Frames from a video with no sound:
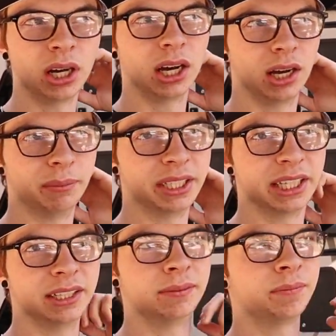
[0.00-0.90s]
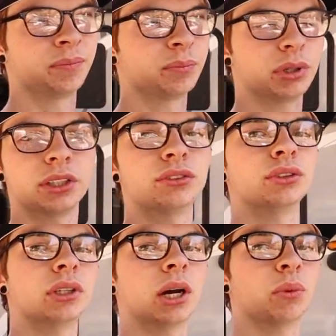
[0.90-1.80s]
And then pretty
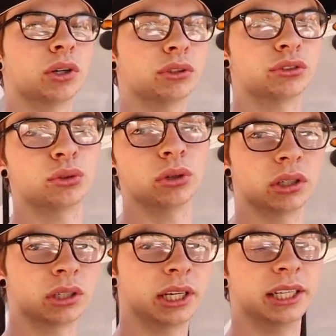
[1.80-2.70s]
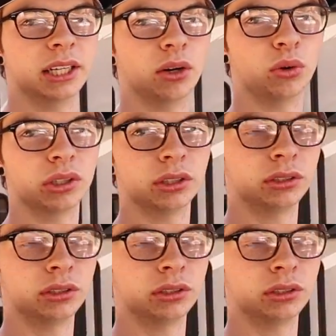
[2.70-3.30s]
soon I want to restore and order